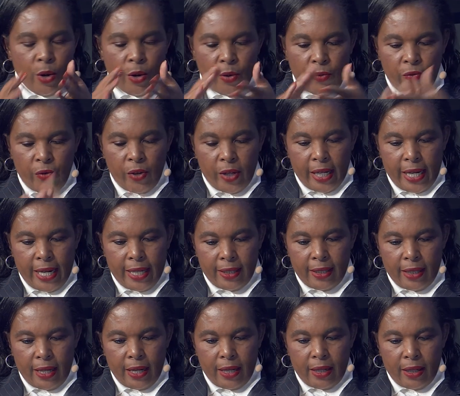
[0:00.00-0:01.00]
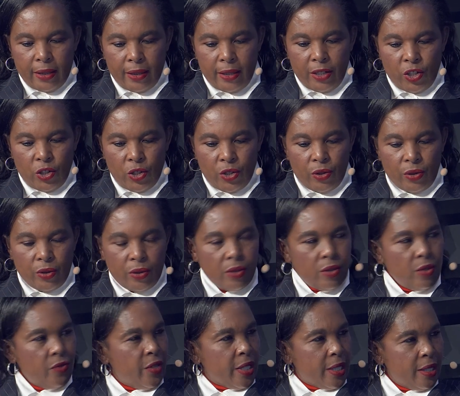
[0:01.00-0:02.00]
For us, digital
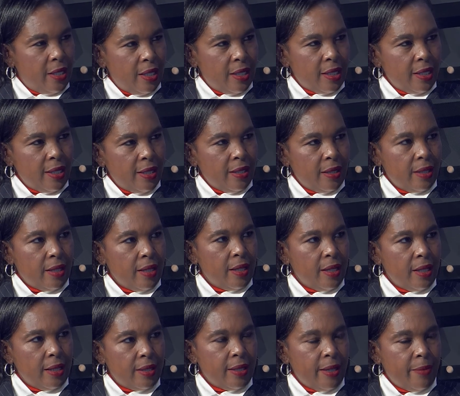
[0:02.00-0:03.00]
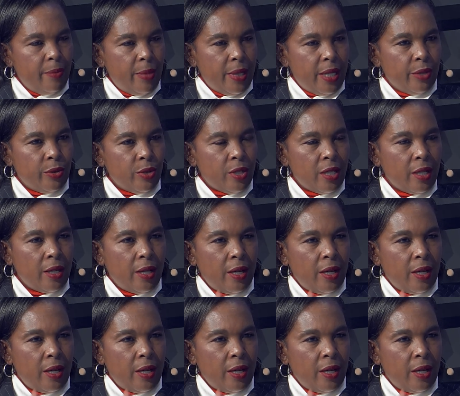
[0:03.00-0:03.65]
sovereignty is about